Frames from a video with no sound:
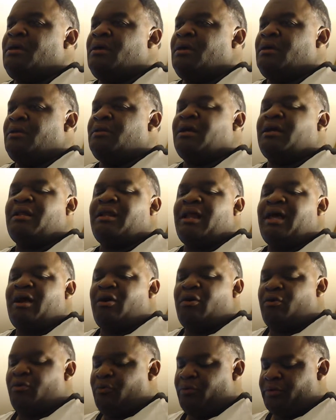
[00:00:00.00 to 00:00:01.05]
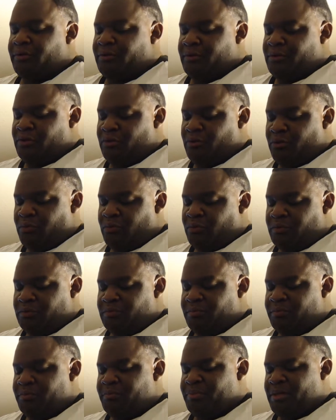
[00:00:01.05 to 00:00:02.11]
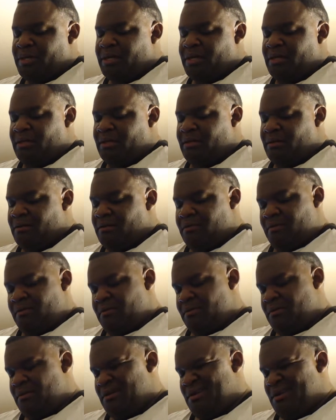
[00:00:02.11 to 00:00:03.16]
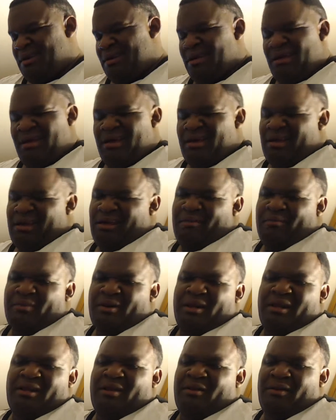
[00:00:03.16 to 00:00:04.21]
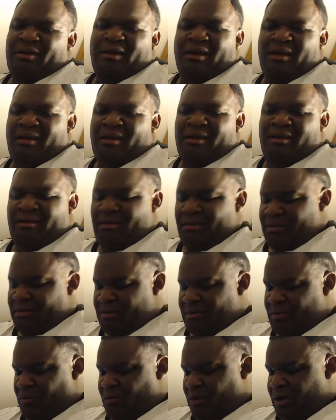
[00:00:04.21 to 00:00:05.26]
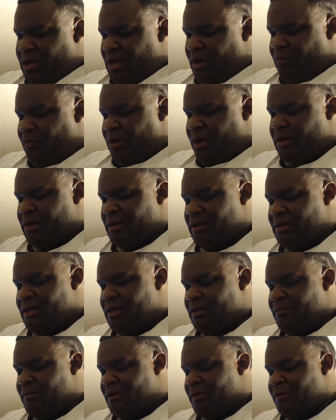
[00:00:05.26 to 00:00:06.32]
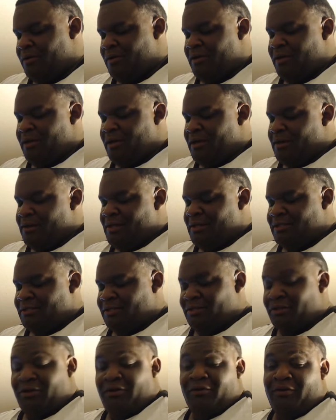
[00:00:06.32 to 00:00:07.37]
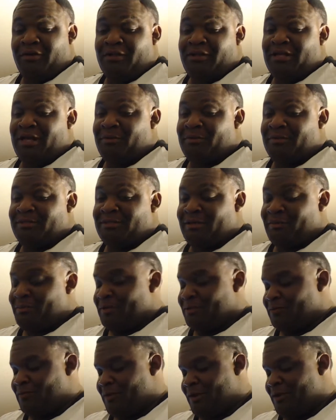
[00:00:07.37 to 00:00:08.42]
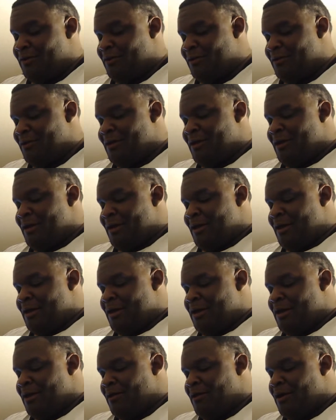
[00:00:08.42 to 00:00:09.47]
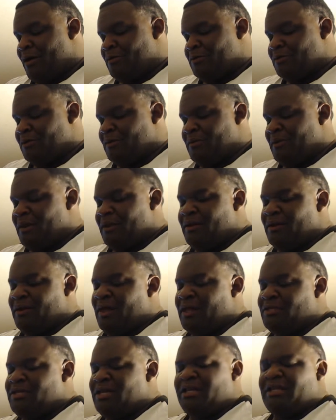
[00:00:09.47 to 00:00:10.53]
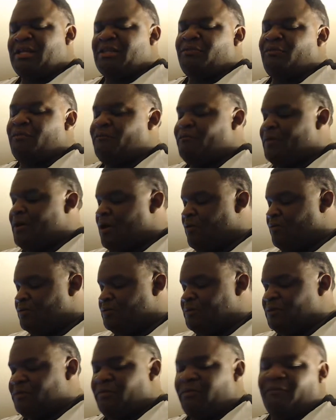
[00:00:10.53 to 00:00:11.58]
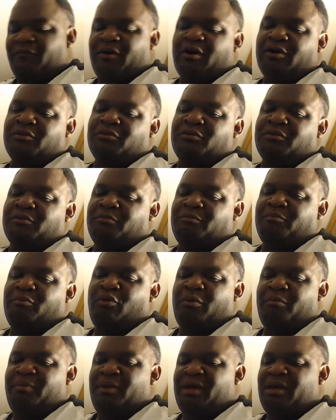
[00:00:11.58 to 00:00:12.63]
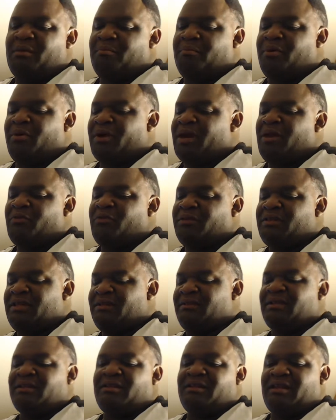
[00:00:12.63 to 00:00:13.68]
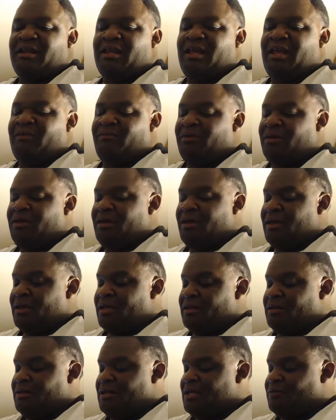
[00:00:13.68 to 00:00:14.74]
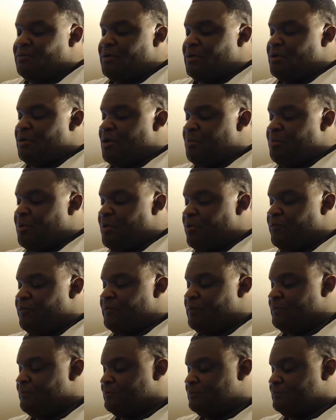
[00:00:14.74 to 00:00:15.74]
the Cloud Core 2, but it didn't work out right. And these right here, this security tape is something else right here. And I checked out the revolvers, but the revolvers was more big and bulky. I don't want that nothing that heavy. These right here are perfect,